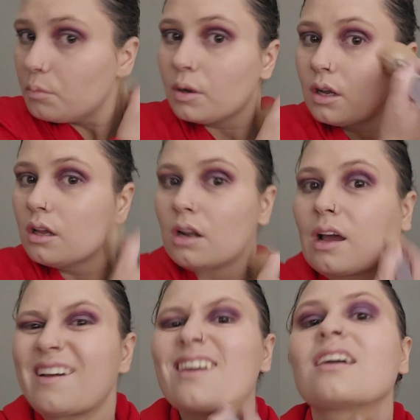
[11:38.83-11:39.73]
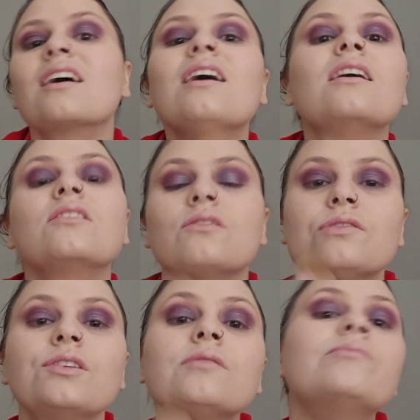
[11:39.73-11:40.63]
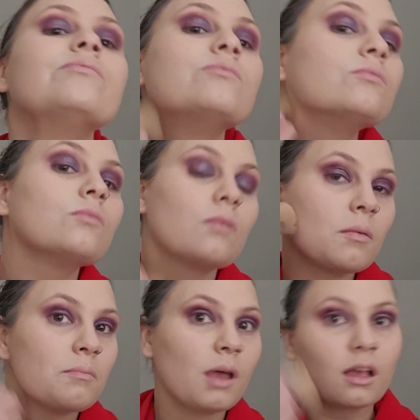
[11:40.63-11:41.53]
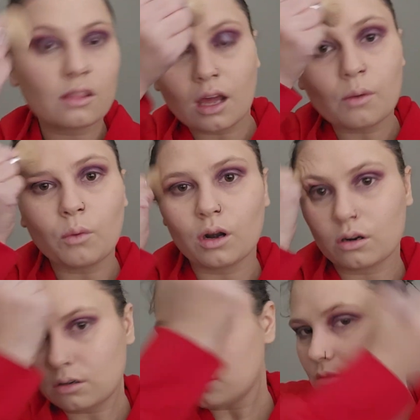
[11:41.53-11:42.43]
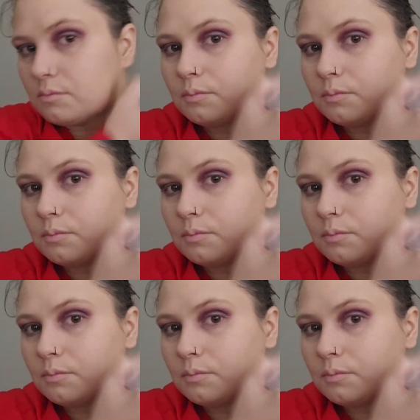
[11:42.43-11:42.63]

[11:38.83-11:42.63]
but I can kind of make that work.